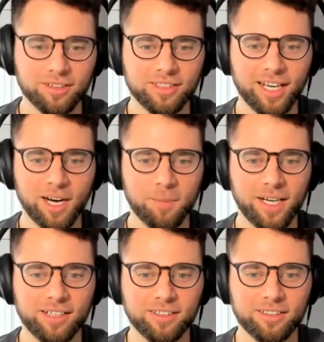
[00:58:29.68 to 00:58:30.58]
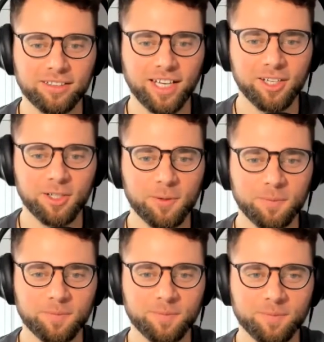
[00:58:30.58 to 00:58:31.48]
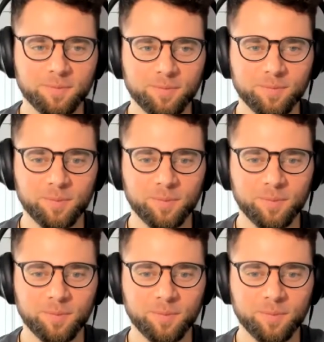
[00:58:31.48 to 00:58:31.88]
Take care, man. Thank, Thank you. you so much. All right.